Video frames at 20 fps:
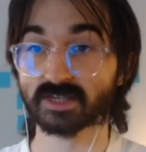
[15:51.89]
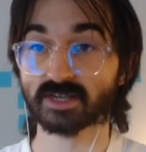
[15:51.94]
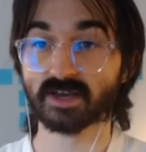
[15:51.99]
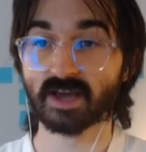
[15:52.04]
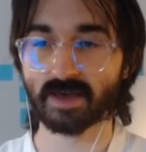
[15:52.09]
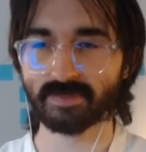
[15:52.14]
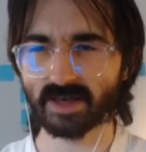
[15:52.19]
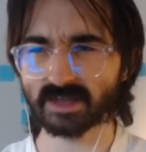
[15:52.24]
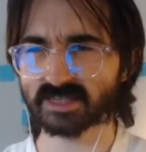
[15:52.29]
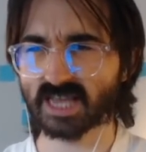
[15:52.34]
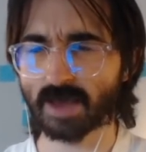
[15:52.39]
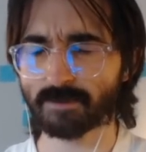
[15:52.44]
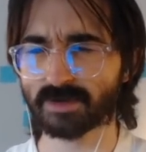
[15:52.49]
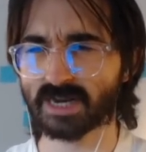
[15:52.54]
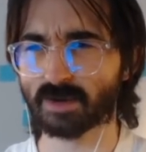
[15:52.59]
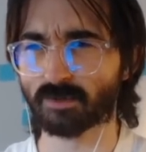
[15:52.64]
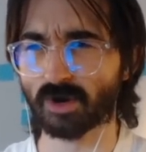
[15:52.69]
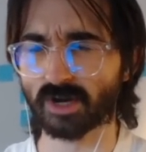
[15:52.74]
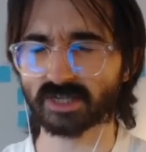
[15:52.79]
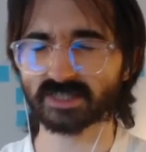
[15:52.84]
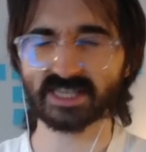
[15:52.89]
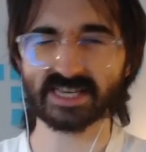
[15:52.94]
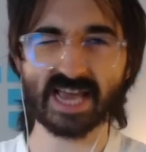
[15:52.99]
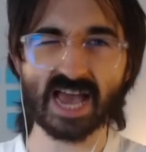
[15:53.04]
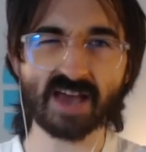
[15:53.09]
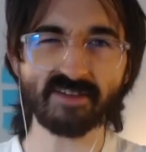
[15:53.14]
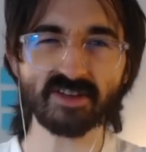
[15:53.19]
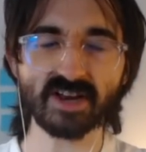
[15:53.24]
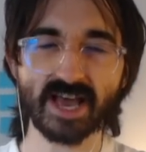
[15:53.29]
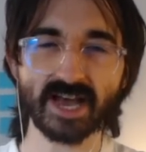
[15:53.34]
And that's hypernetworks. They
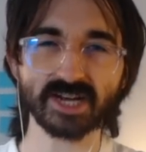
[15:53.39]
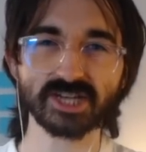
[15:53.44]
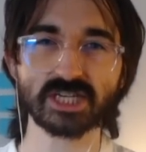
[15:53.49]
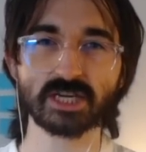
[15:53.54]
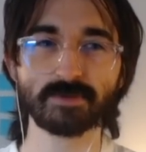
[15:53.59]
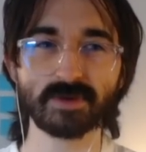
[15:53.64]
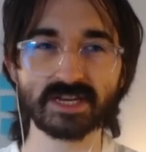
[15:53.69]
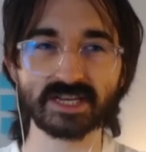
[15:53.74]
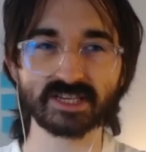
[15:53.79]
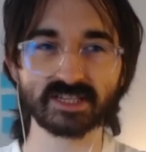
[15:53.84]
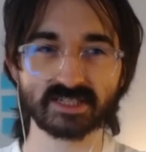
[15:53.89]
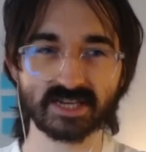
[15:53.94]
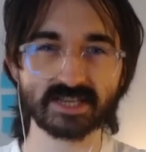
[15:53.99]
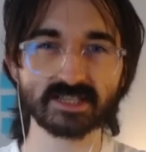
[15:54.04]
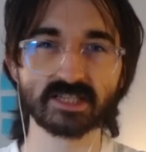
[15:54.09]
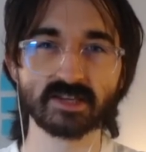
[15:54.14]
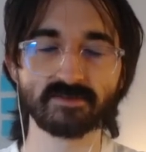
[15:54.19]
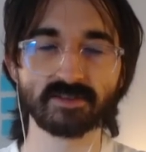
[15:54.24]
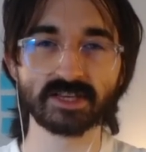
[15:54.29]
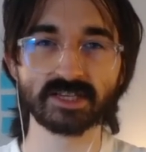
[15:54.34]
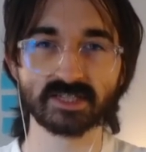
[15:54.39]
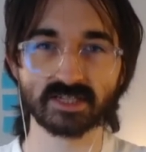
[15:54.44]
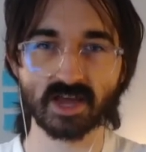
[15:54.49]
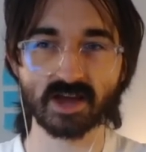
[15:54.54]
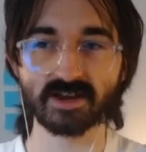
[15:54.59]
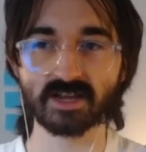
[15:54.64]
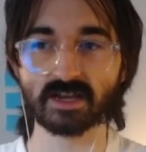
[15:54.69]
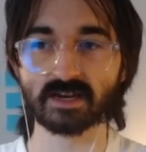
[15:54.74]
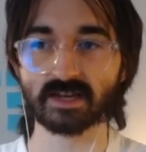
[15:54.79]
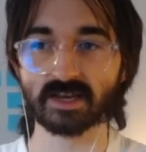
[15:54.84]
haven't actually been extensively
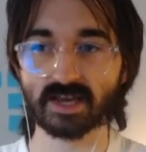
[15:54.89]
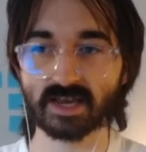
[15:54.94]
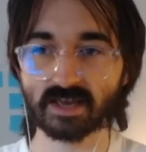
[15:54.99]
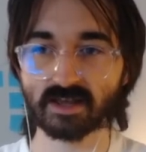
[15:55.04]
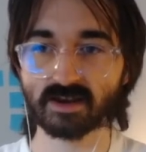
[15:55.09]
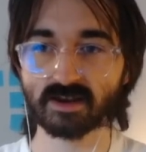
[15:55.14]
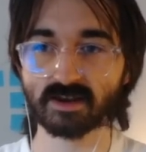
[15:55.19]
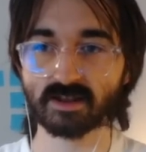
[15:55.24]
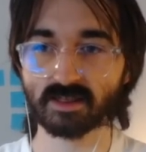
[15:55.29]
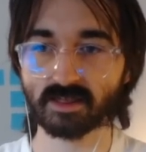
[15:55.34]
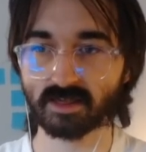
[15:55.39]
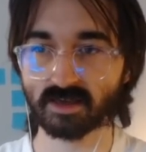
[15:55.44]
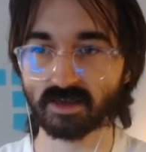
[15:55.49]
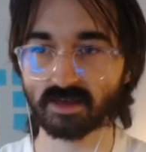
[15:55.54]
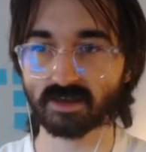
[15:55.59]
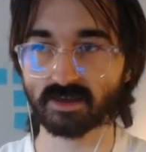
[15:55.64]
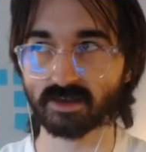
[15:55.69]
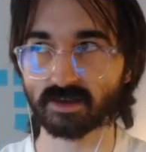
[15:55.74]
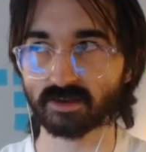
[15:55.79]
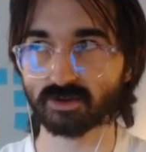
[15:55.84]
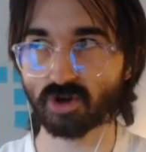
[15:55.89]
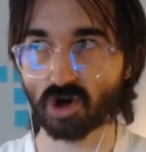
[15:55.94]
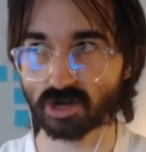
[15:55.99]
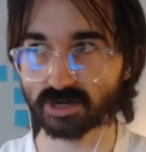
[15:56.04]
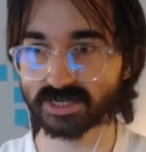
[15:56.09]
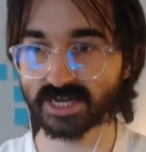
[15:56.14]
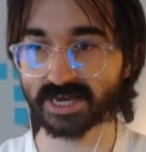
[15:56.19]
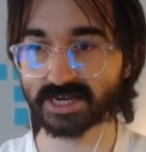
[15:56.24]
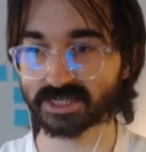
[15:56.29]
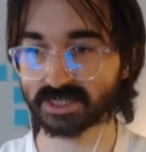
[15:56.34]
studied in the
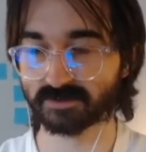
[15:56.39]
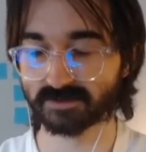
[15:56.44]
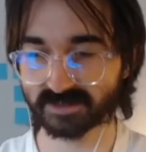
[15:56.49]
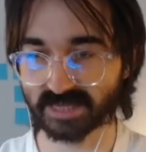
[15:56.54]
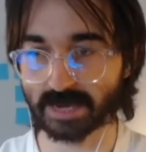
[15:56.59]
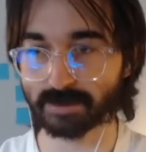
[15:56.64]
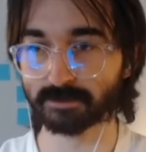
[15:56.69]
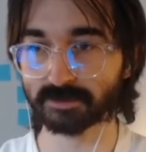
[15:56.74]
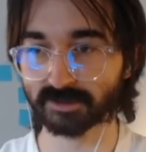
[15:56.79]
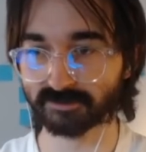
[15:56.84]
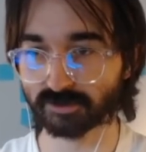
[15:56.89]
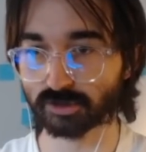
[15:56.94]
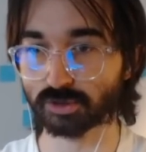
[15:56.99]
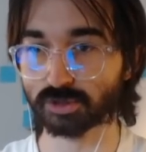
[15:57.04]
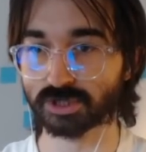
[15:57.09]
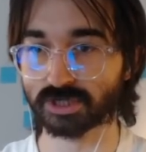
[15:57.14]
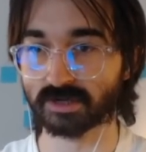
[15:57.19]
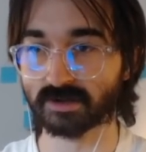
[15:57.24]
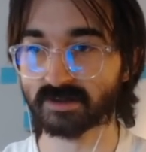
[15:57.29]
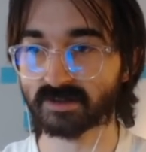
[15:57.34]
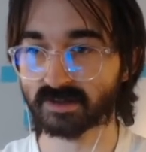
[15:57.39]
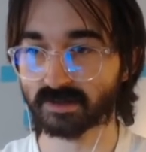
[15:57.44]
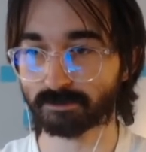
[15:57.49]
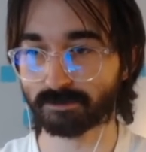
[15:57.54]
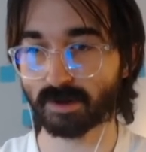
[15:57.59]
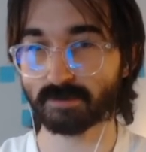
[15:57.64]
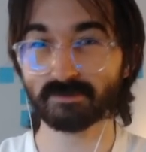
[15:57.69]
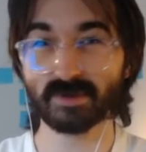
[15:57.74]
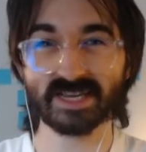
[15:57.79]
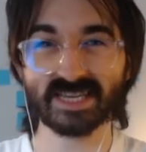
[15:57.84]
context of Stable Diffusion,
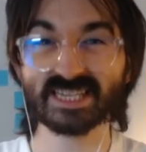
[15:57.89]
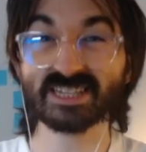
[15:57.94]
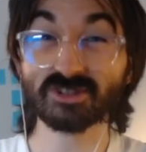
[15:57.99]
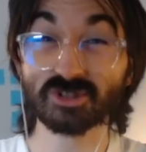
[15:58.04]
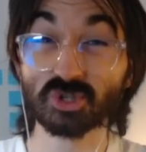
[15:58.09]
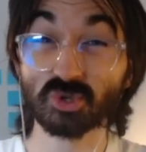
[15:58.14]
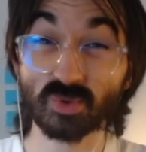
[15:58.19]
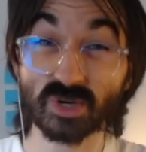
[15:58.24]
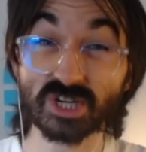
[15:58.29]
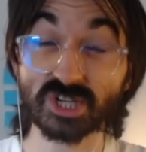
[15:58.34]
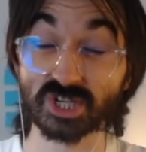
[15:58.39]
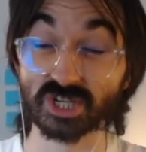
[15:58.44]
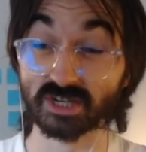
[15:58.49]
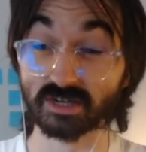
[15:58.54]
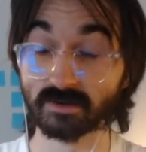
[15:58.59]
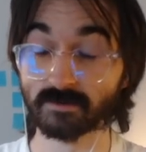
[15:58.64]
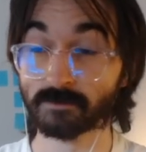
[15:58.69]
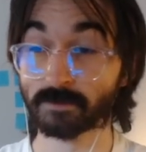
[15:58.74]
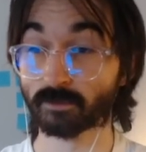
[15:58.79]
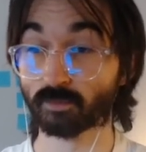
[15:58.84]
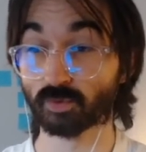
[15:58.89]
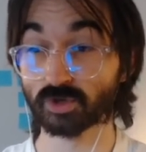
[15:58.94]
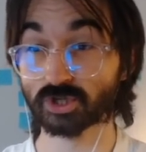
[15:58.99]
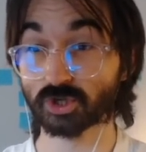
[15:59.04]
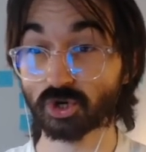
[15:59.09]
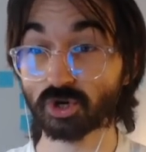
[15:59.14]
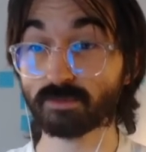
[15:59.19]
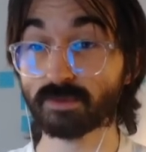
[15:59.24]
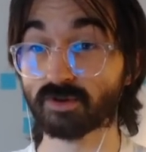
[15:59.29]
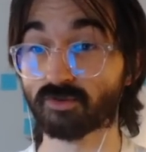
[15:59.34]
but my intuition, which
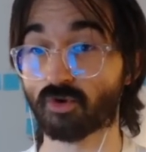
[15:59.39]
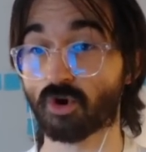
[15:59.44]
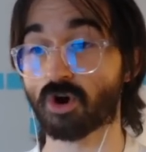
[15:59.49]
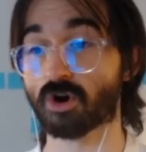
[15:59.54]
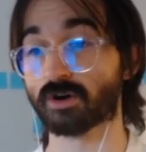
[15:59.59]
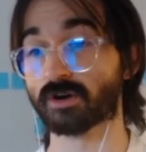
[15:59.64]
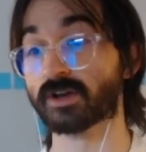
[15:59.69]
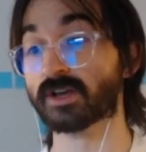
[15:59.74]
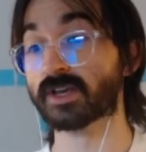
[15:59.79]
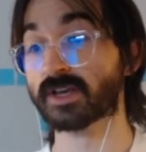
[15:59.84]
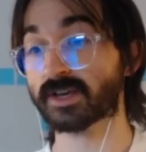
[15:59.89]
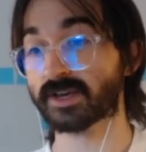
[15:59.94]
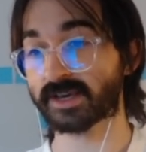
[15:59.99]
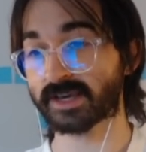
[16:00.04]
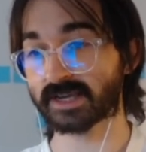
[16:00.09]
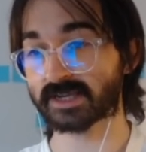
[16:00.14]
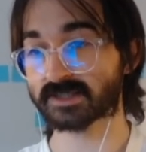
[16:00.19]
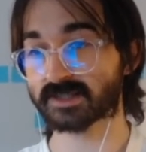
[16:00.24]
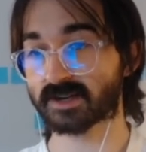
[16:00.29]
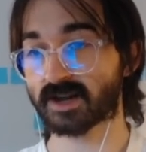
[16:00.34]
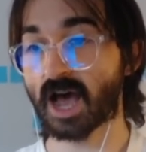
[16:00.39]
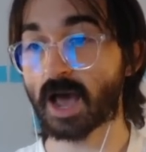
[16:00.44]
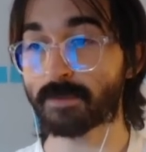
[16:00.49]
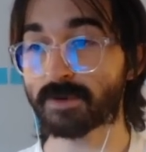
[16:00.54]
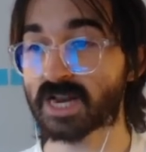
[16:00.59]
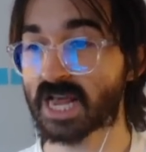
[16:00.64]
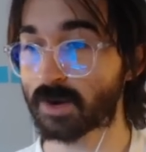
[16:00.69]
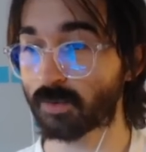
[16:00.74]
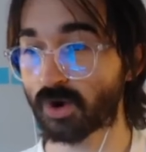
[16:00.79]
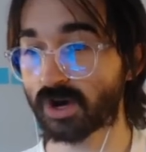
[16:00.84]
could be wrong, is that
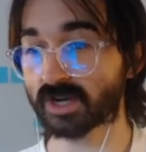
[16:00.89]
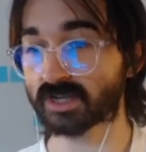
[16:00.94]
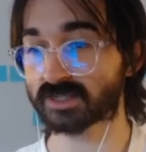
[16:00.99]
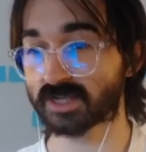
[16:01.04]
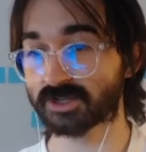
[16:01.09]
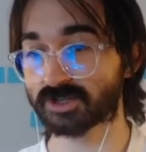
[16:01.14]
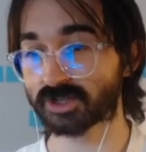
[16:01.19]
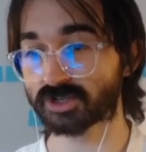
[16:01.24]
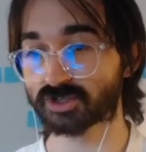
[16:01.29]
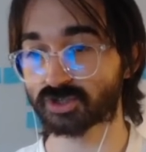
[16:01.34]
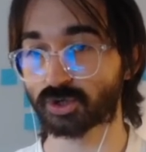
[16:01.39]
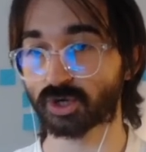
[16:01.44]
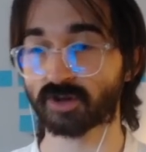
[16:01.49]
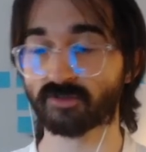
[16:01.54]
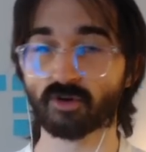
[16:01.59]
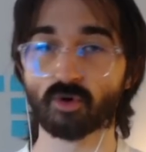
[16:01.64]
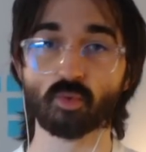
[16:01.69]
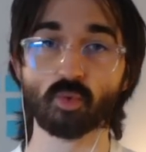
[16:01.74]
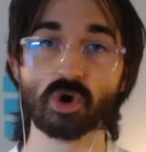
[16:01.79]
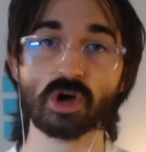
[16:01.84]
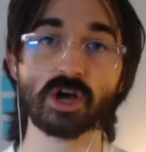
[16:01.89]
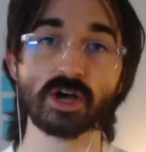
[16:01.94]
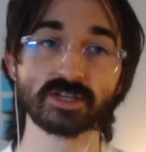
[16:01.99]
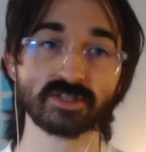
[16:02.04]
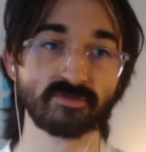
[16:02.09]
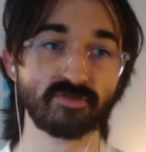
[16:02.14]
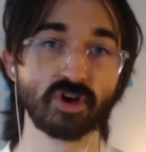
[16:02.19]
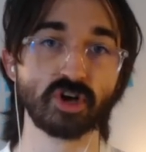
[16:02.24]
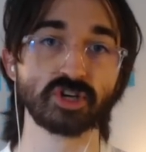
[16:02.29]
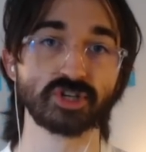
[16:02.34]
hypernetworks are just sort of a worse
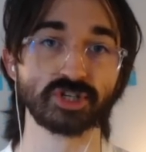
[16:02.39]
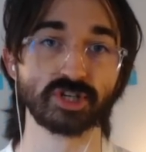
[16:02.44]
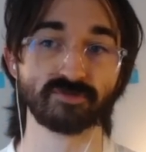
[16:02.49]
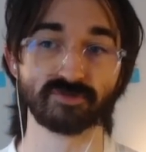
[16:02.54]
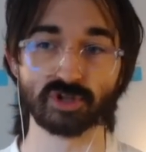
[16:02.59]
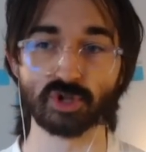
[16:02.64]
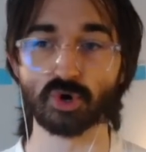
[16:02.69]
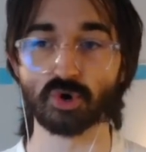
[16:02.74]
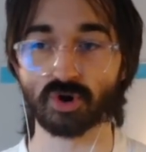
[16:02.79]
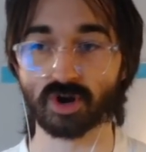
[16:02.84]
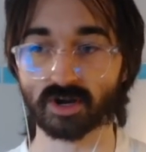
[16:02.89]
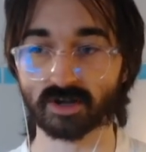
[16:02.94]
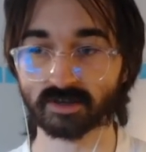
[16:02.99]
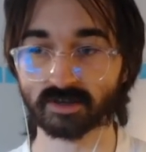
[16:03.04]
version of LoRa,